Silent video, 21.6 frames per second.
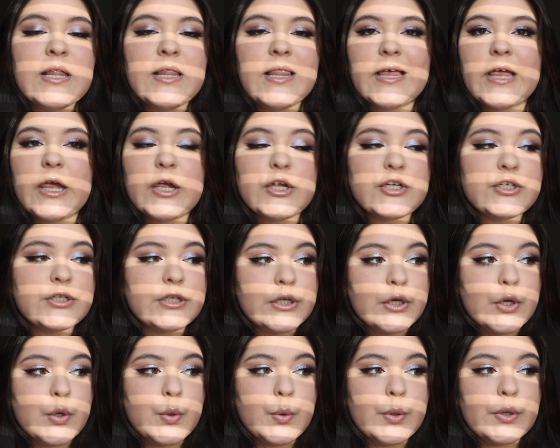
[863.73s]
Like I usually
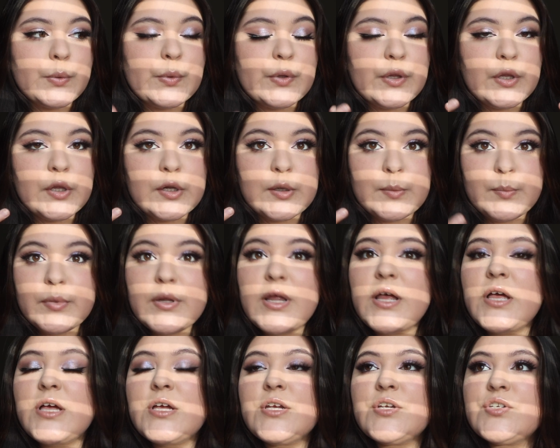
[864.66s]
go in with a lot of
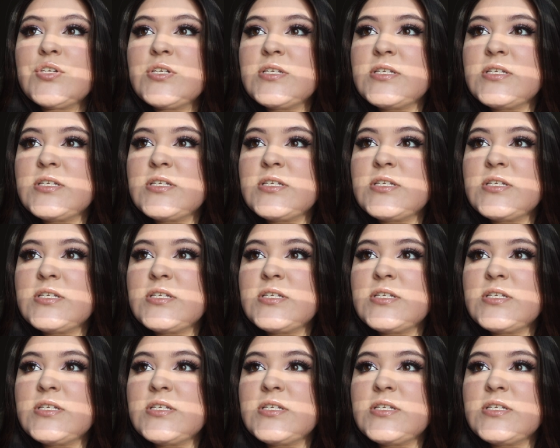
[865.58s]
blush